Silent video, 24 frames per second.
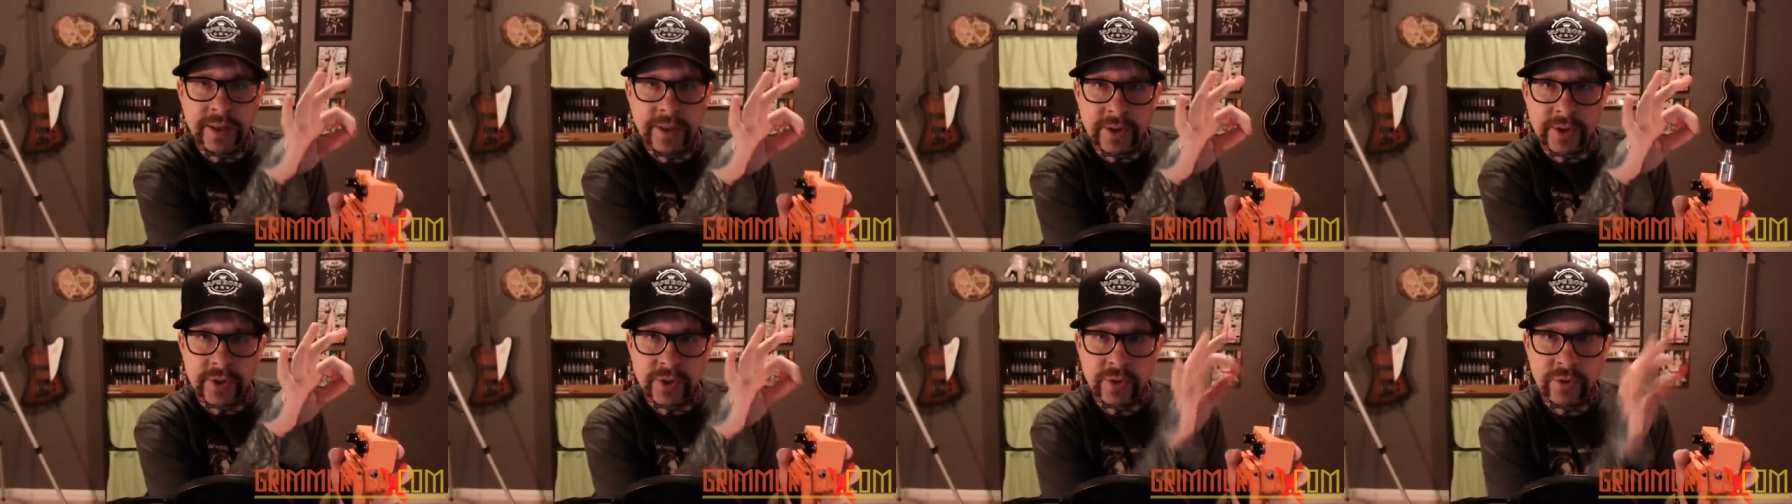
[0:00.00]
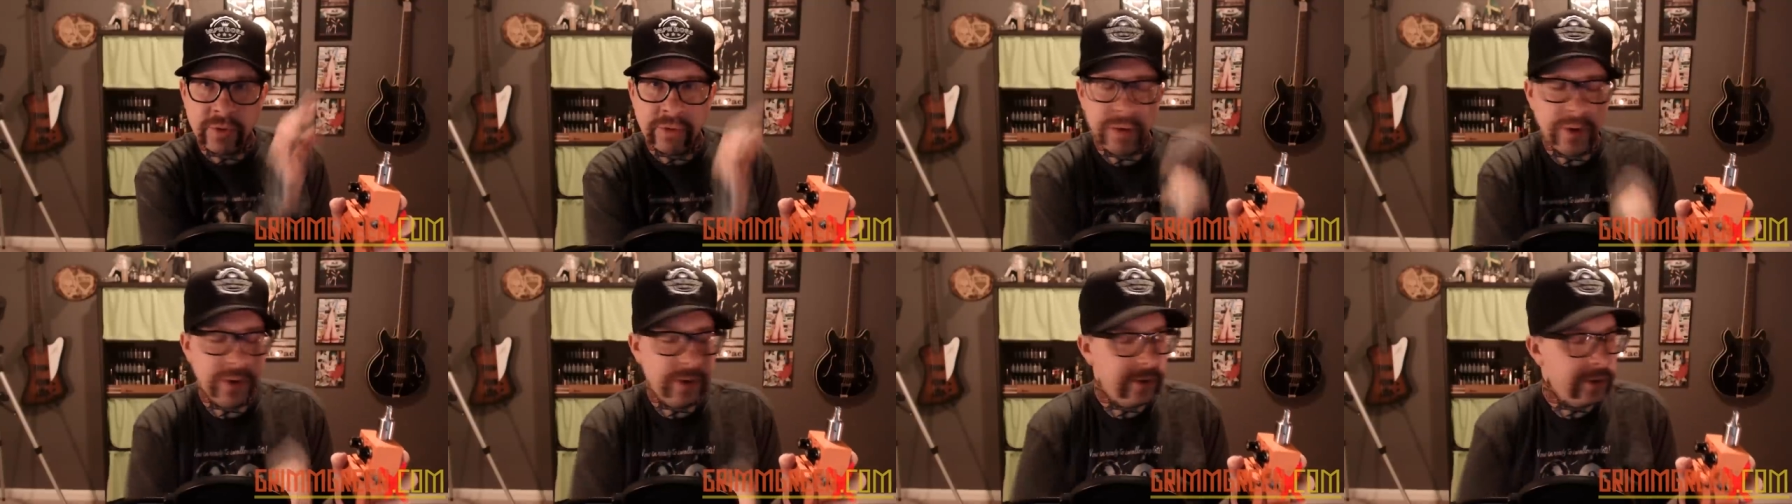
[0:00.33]
the
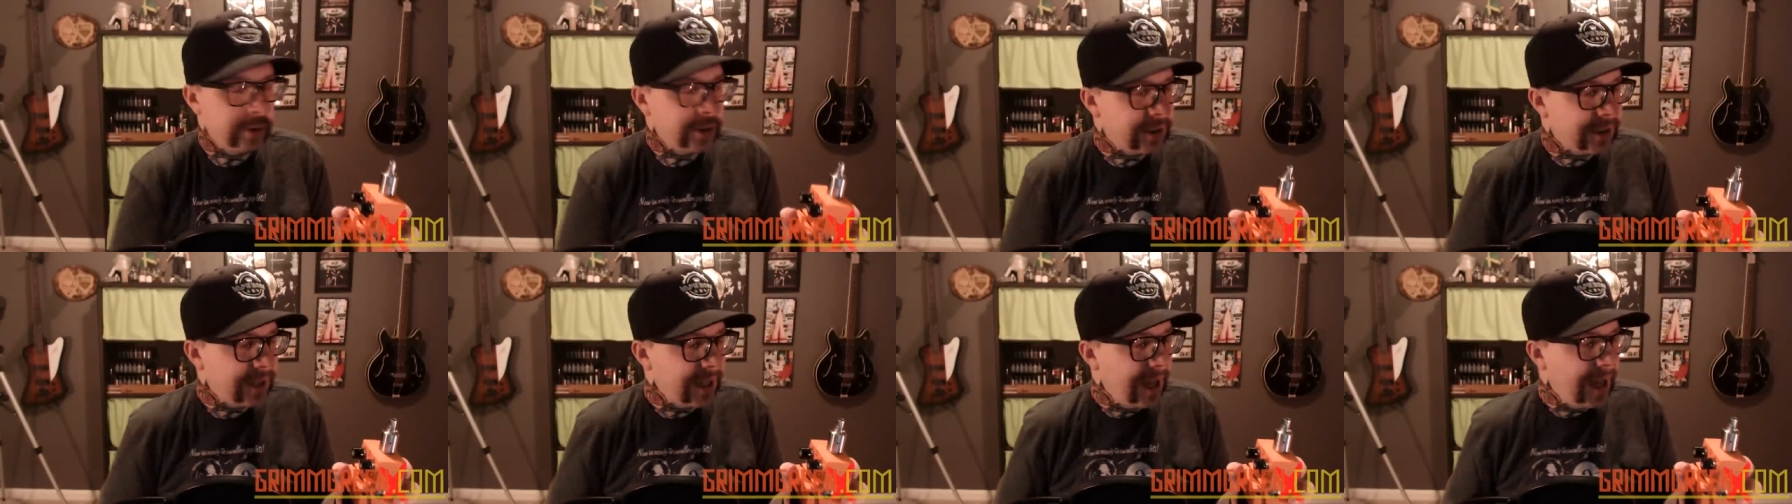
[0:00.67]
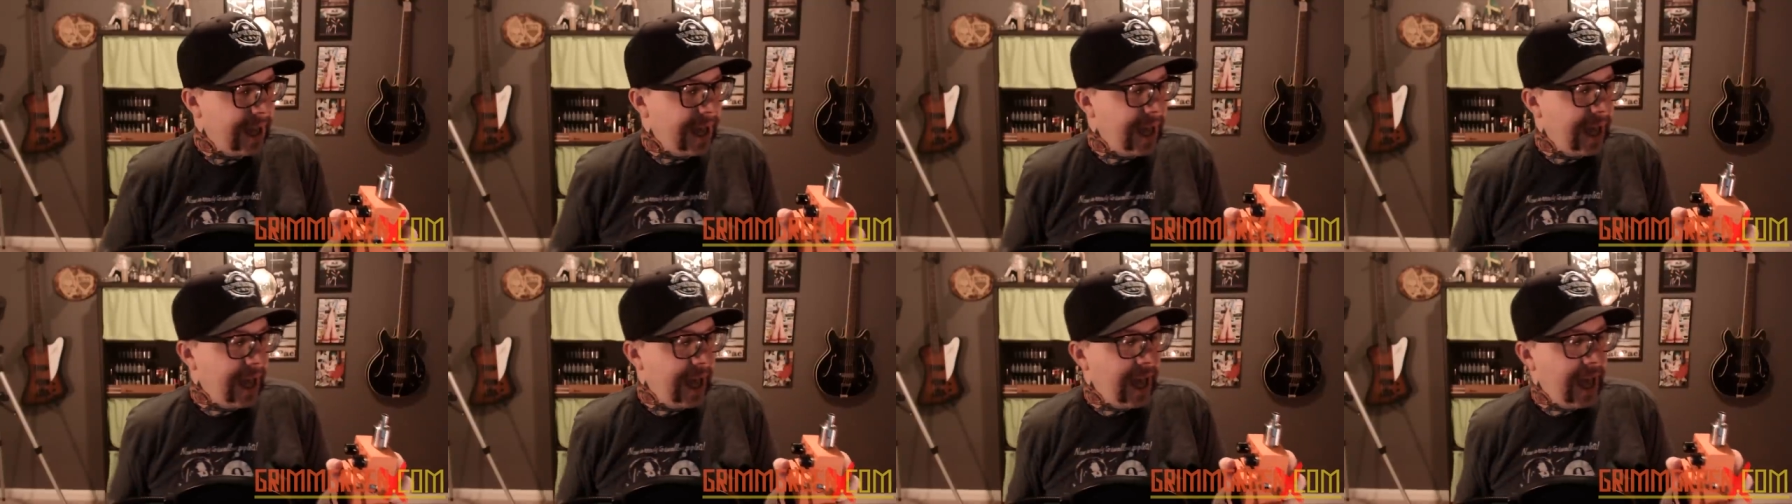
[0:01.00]
screws
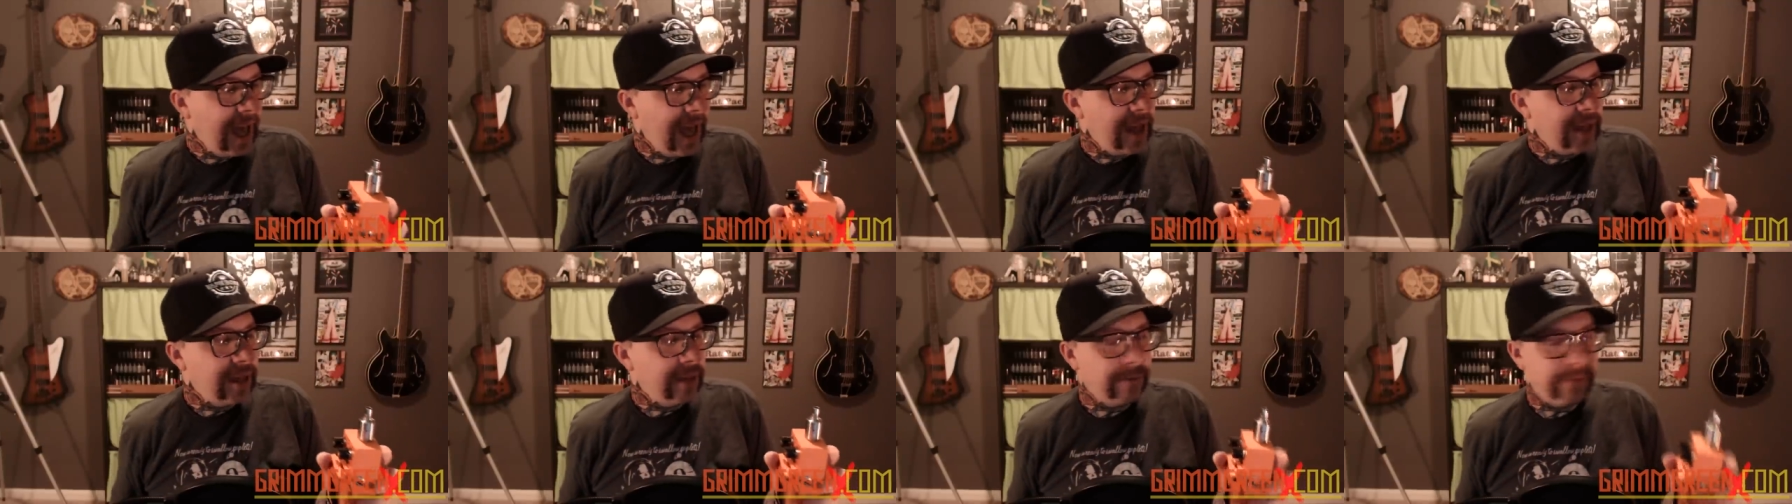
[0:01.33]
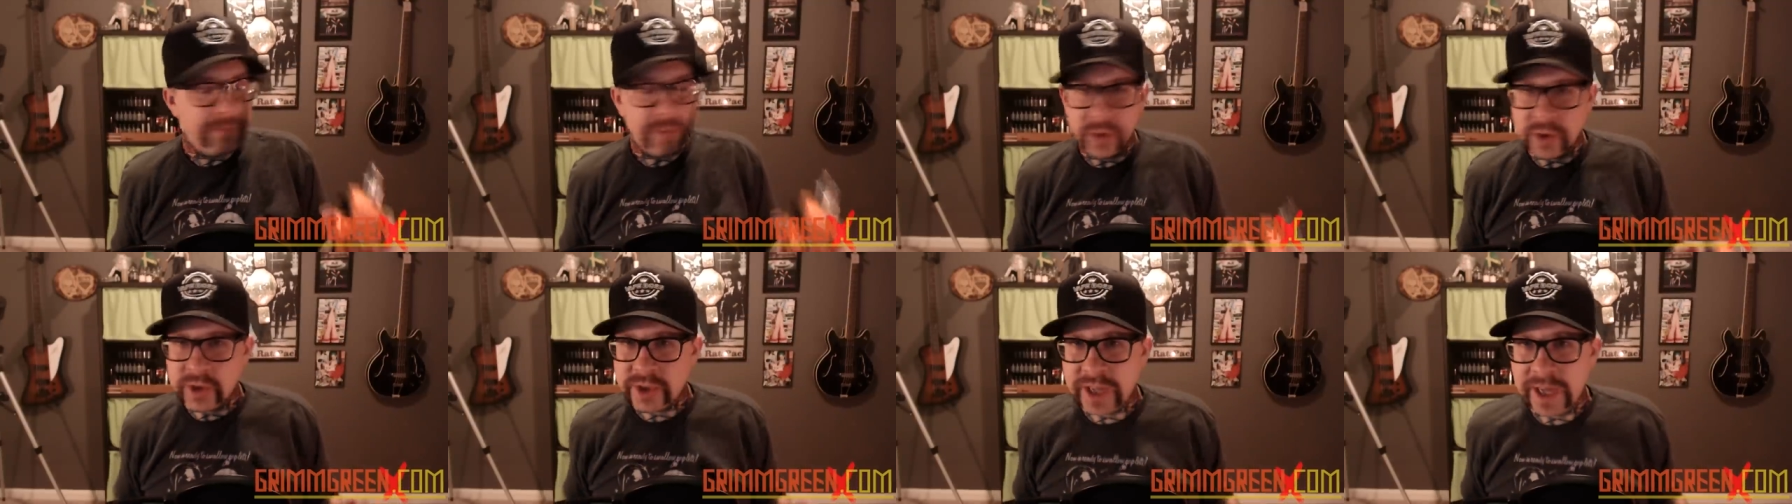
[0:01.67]
the
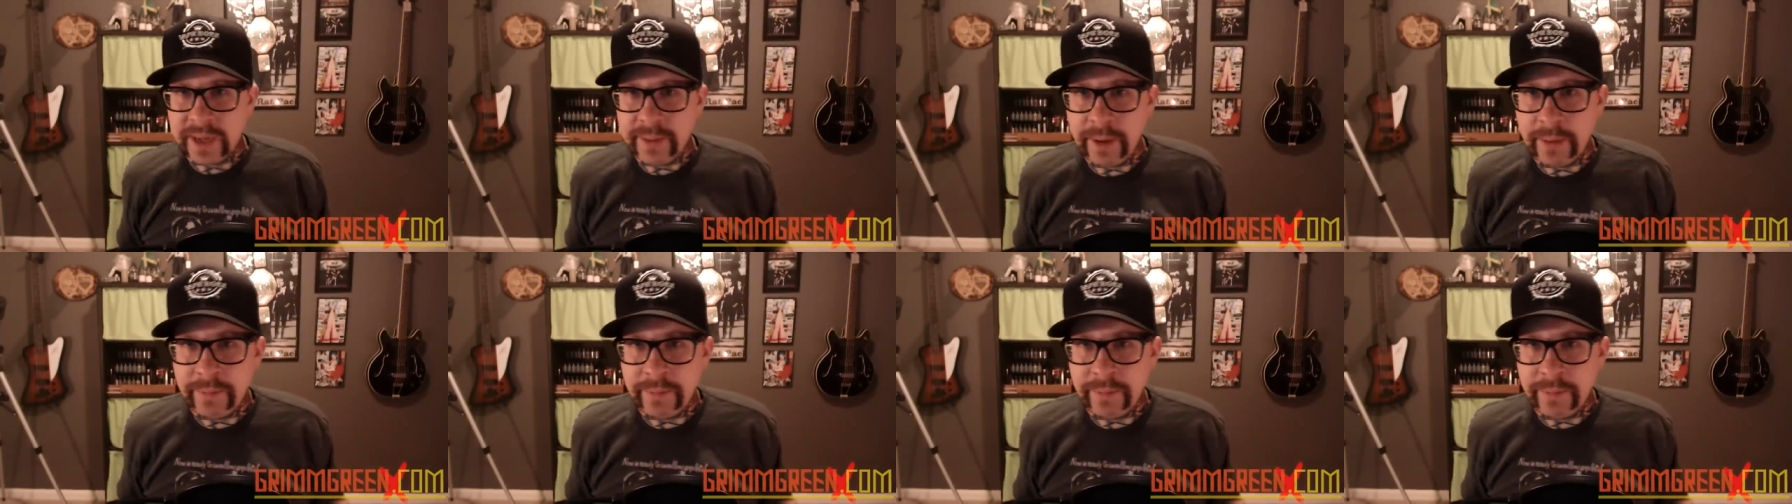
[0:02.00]
first time